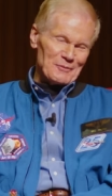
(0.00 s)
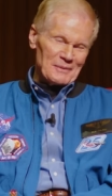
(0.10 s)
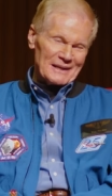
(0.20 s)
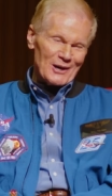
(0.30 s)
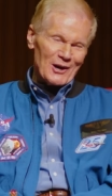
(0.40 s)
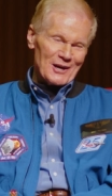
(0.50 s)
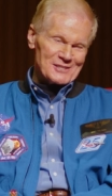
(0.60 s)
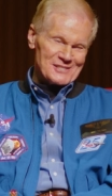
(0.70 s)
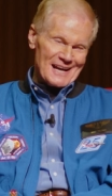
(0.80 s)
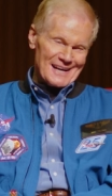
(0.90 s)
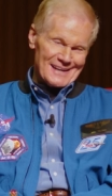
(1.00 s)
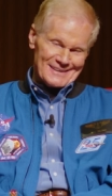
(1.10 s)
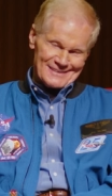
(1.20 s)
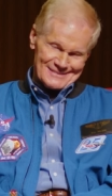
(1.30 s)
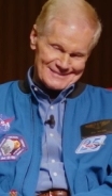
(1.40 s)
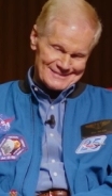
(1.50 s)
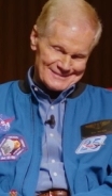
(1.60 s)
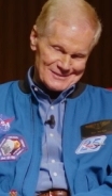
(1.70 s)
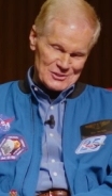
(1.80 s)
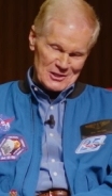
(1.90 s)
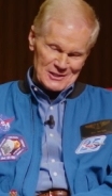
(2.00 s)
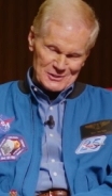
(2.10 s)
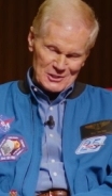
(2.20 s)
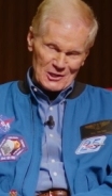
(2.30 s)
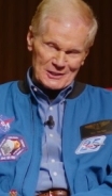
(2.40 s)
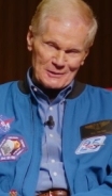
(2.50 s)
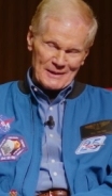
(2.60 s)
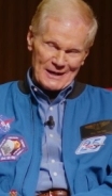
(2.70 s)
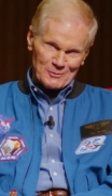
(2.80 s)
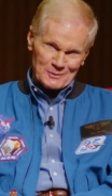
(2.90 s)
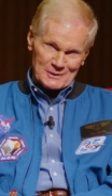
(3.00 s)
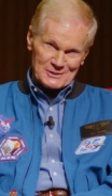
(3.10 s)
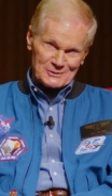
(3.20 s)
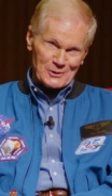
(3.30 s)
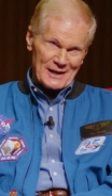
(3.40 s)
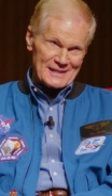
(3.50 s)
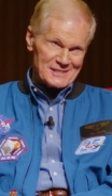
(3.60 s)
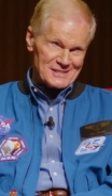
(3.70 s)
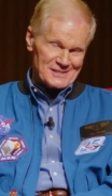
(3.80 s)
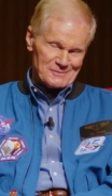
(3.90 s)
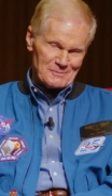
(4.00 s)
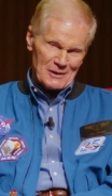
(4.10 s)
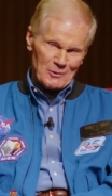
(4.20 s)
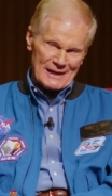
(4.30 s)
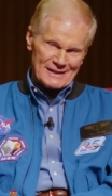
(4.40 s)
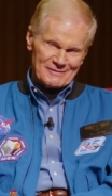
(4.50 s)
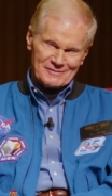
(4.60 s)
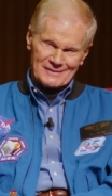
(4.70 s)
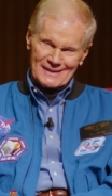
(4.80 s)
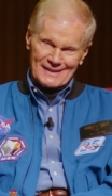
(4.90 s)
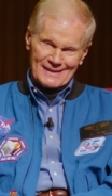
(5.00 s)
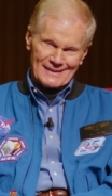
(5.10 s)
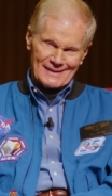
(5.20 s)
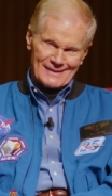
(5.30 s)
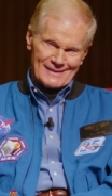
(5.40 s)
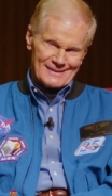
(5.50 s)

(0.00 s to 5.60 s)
because I started talking about with Grace, my wife, and